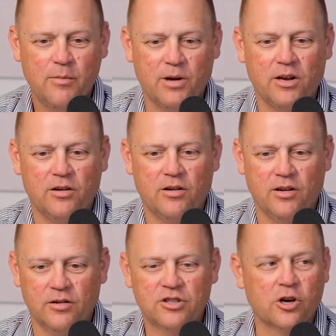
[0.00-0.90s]
But
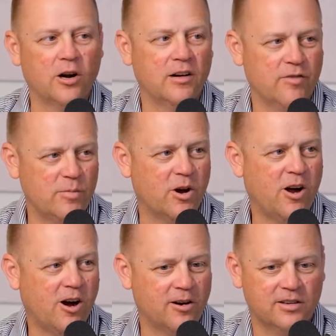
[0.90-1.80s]
starting from your
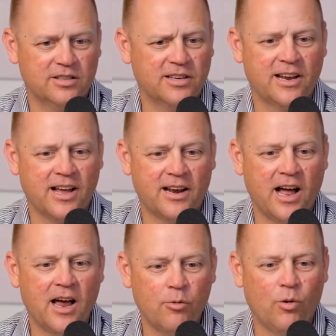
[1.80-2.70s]
heart to saying, God,
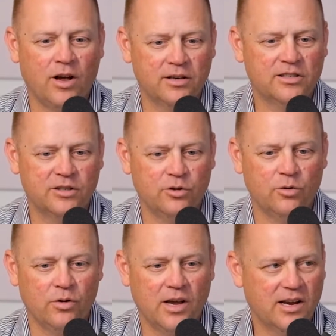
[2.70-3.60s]
I want
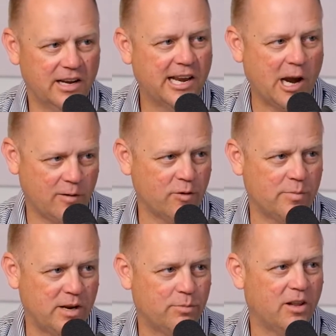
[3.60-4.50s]
to care for
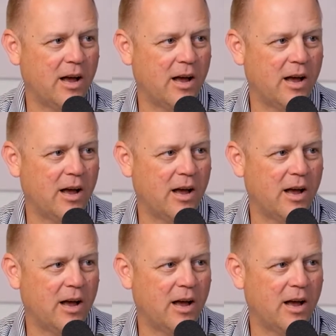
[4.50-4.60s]
people.